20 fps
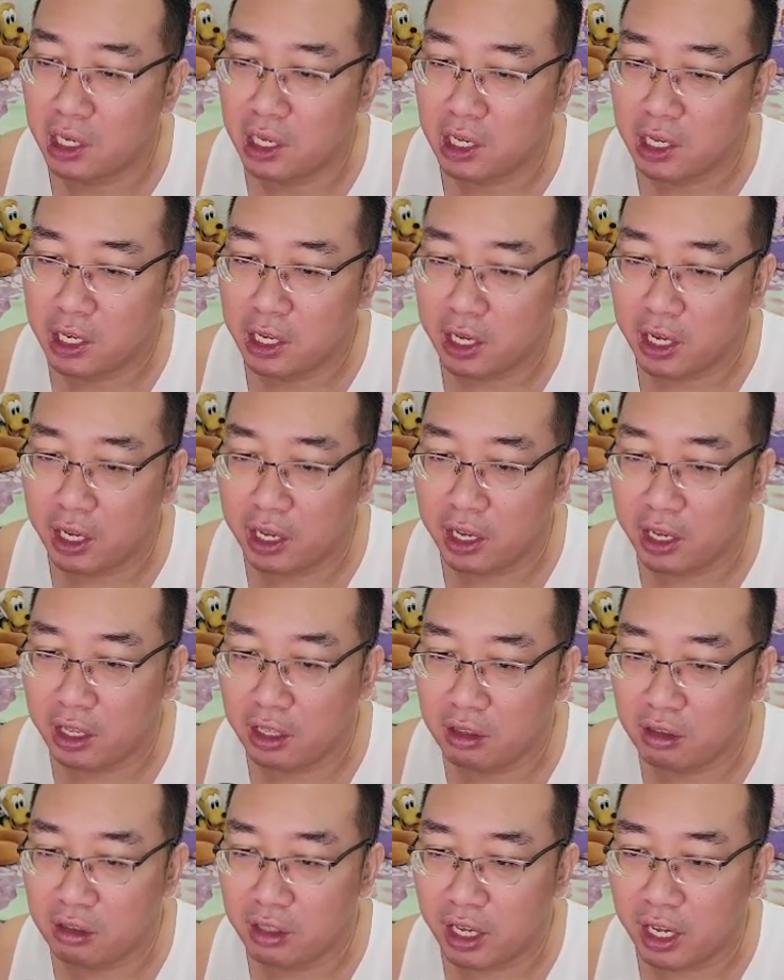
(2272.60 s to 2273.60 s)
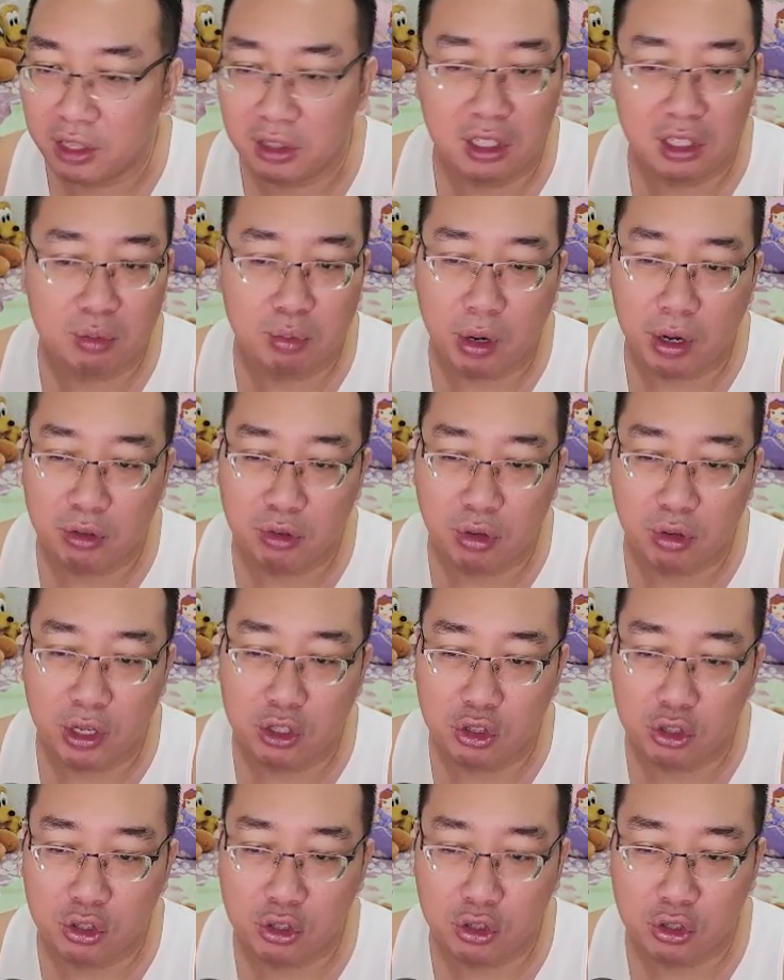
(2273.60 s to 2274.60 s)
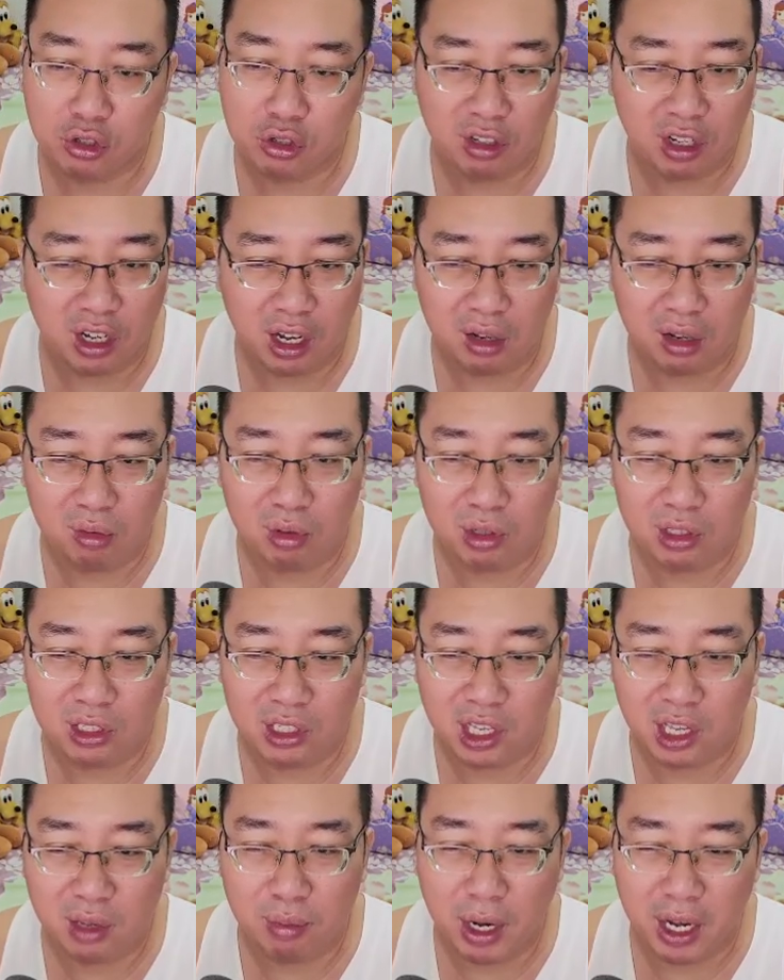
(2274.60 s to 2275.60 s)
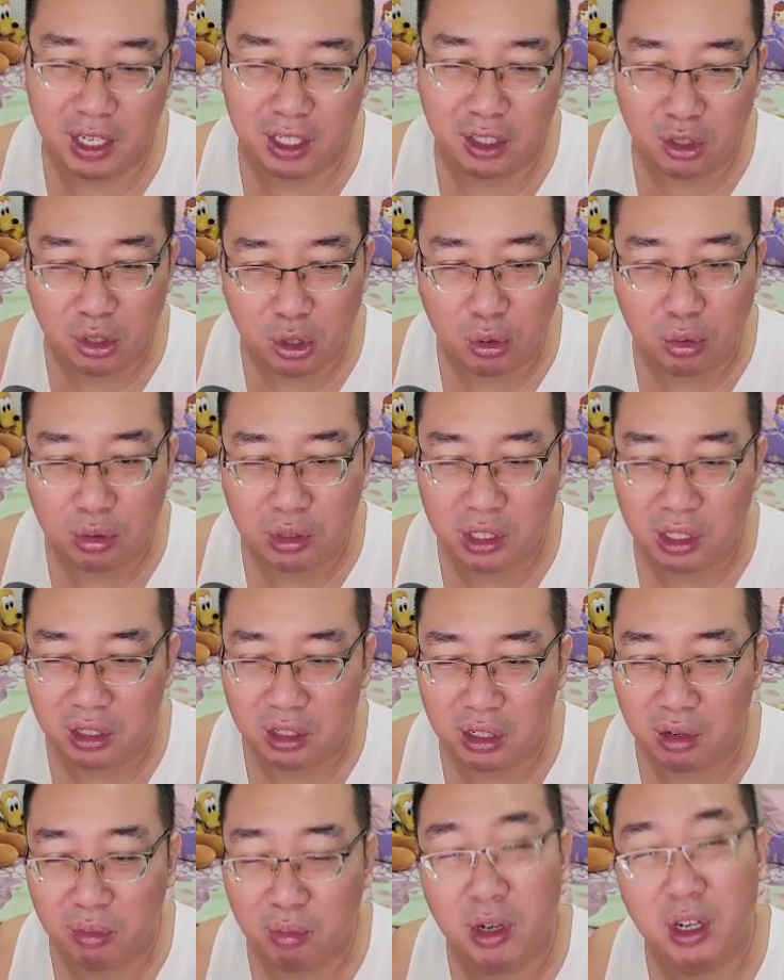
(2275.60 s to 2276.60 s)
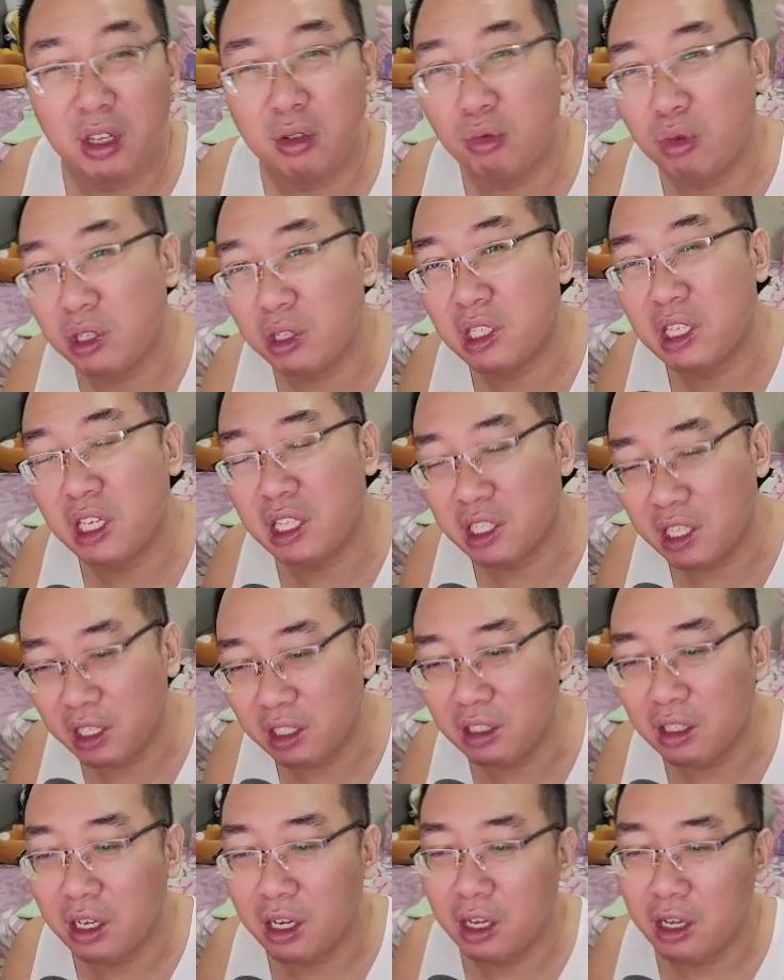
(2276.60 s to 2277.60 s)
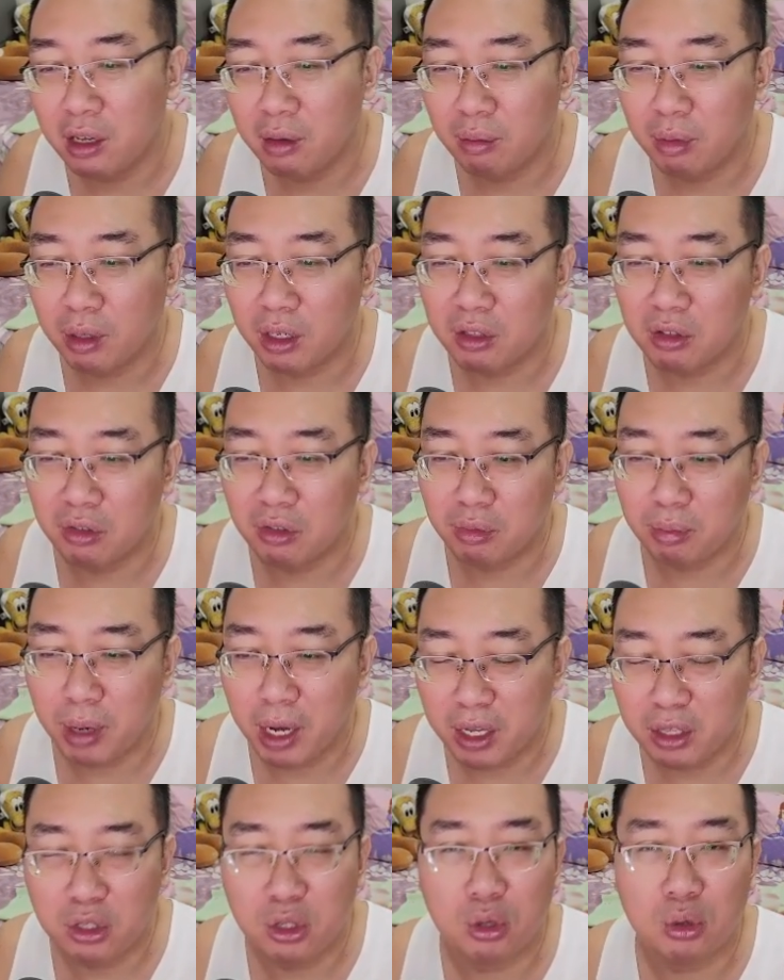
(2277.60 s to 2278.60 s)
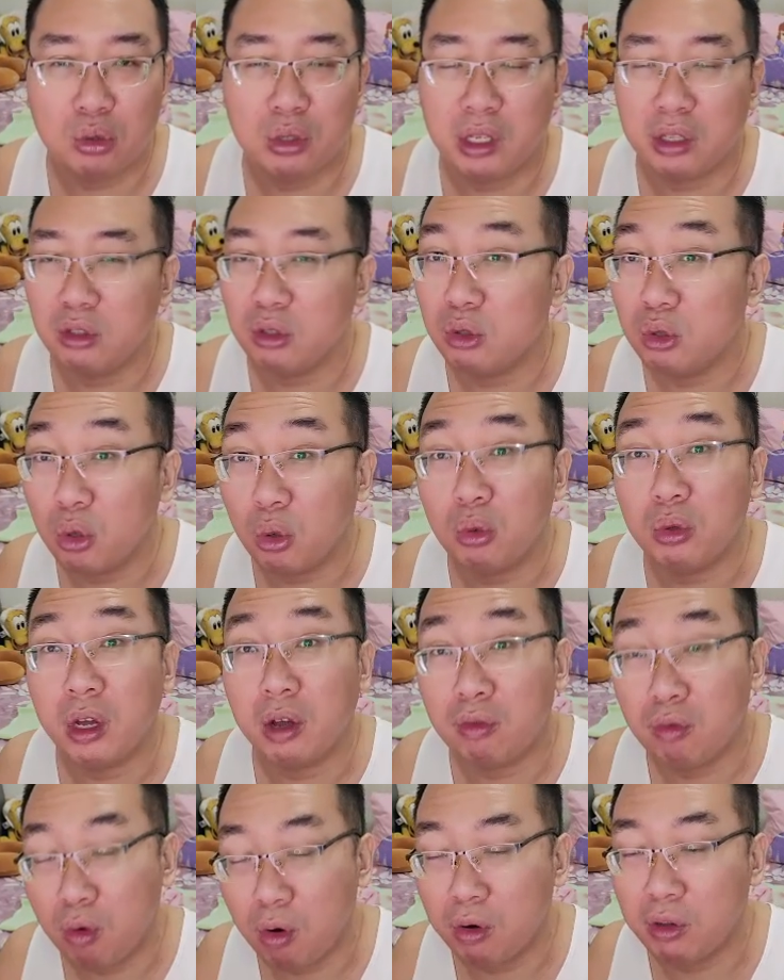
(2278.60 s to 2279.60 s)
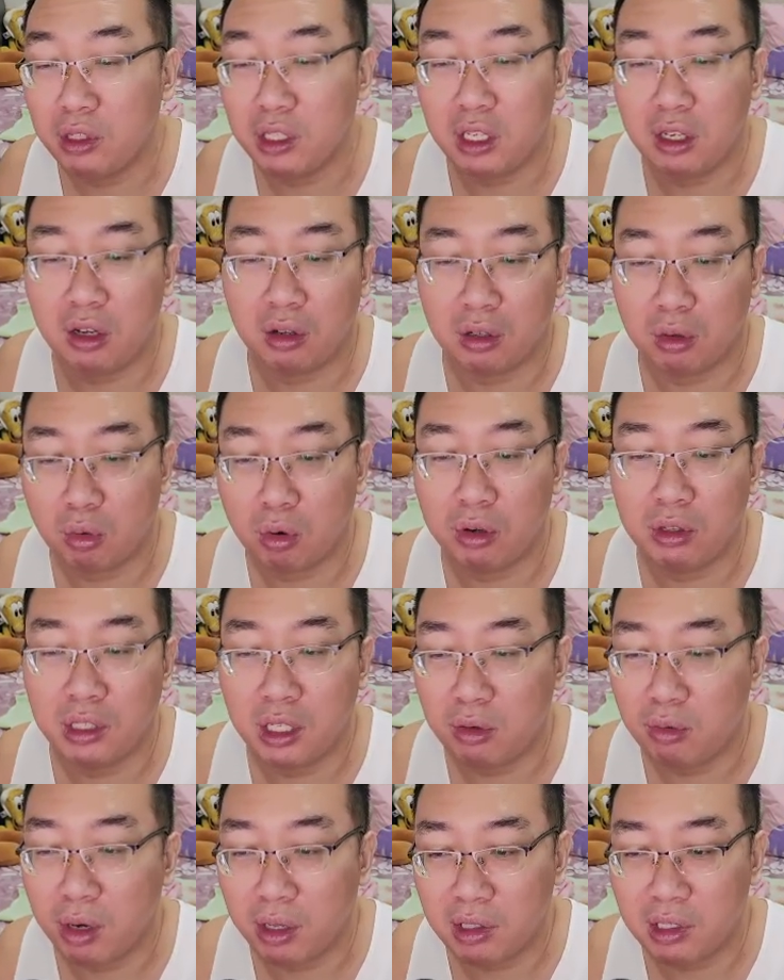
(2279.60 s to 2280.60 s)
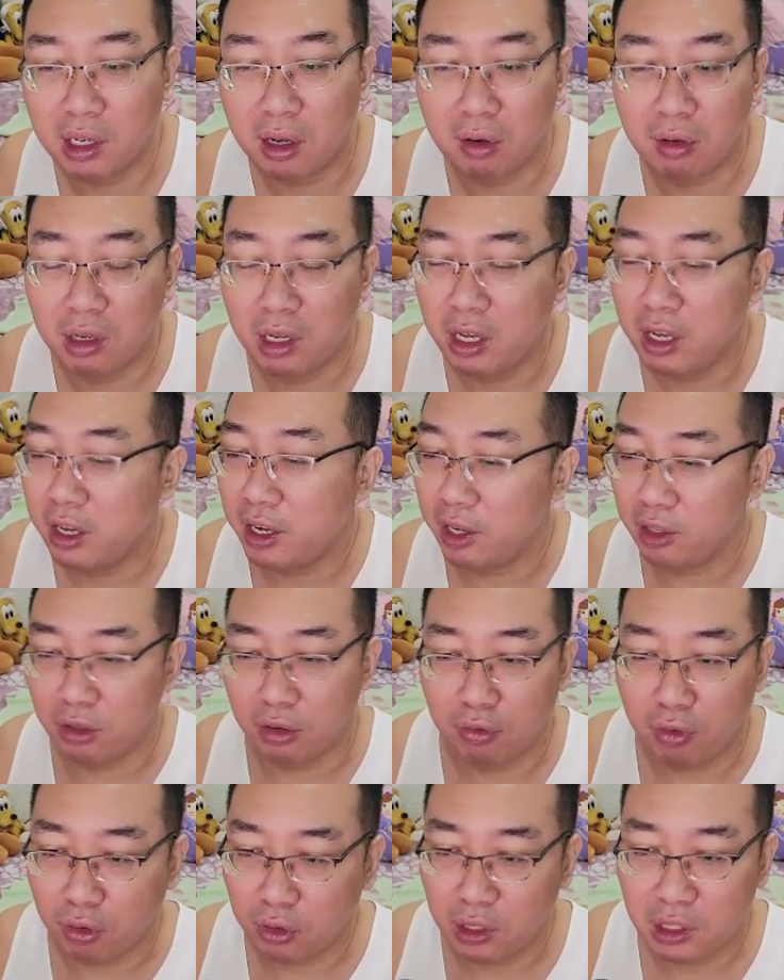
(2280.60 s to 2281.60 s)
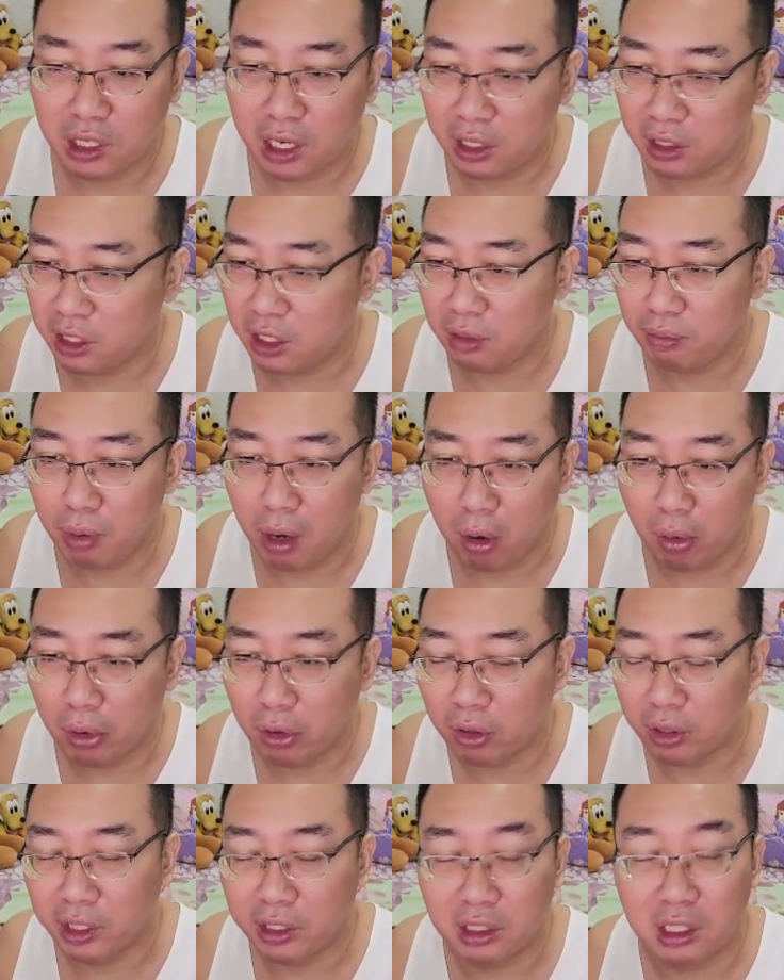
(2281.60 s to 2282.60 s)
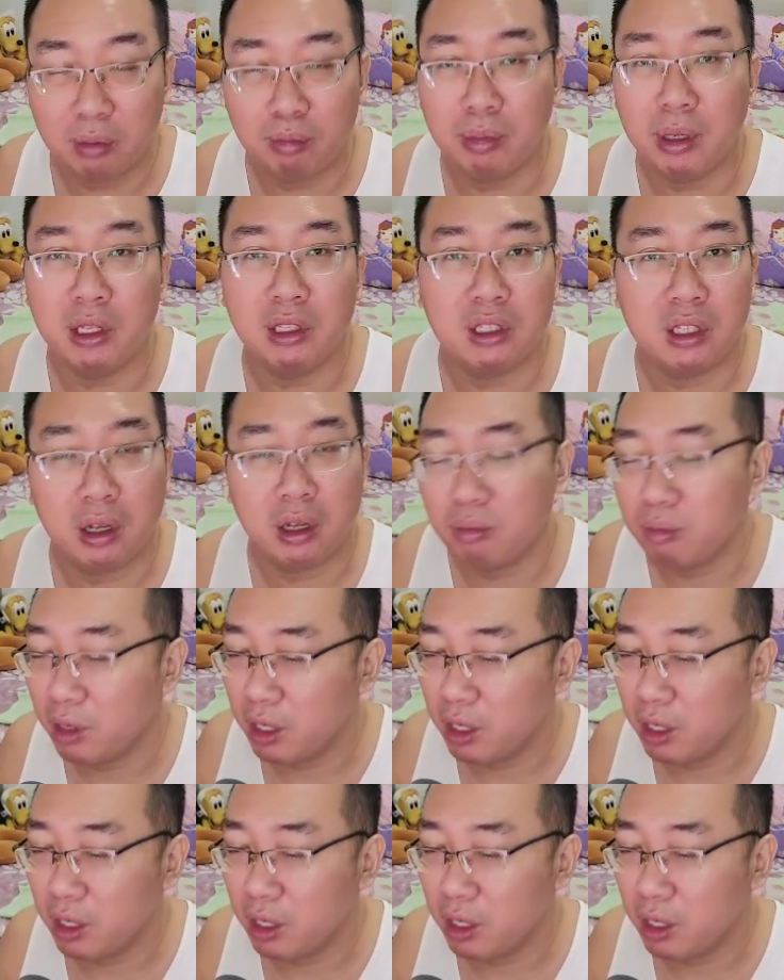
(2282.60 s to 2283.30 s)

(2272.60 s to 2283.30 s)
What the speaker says: And at this price range, I would say buying used is a pretty risky thing, because if you buy used and you don't have warranty, or the warranty runs out and your 4090 power connector burns up,